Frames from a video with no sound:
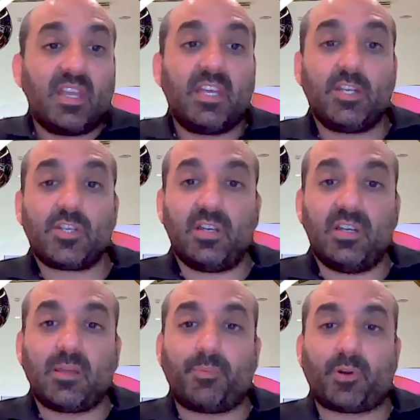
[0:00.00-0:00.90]

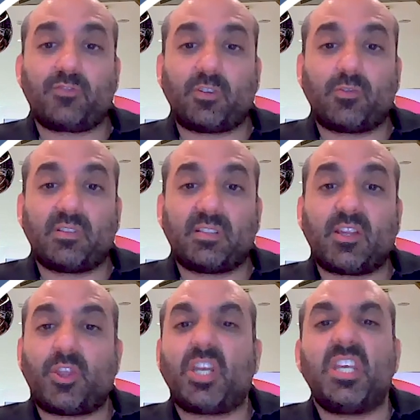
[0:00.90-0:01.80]
Initially, the project could
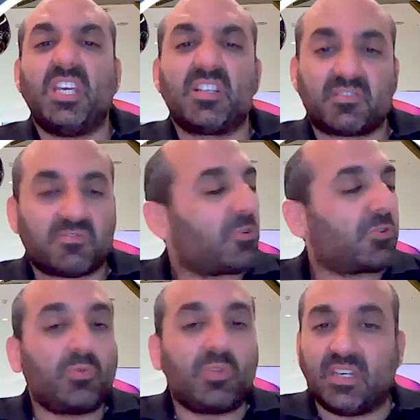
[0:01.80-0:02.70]
take 3 years or
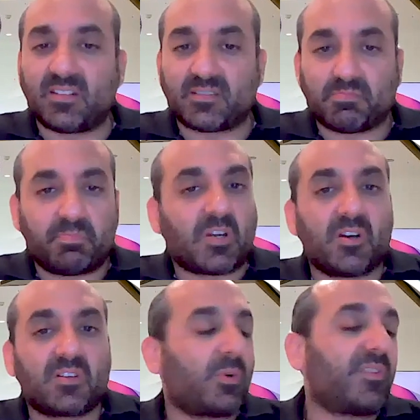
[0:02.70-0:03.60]
2 years
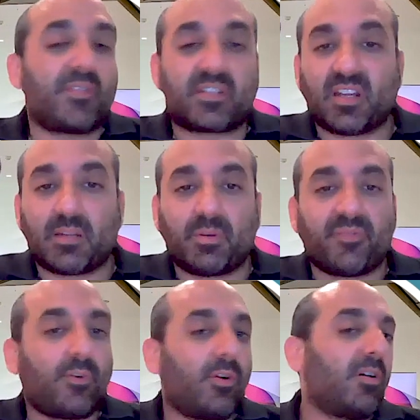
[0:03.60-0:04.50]
because we've never done it
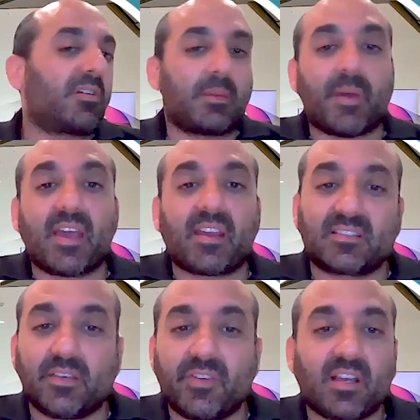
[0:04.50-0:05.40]
before. The bank
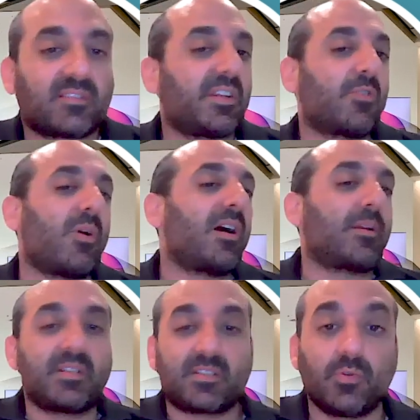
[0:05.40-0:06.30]
is giving us the
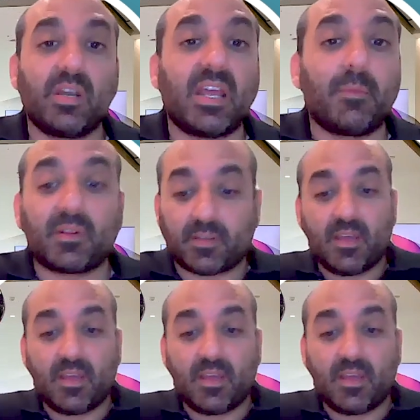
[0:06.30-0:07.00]
requirements, you name it.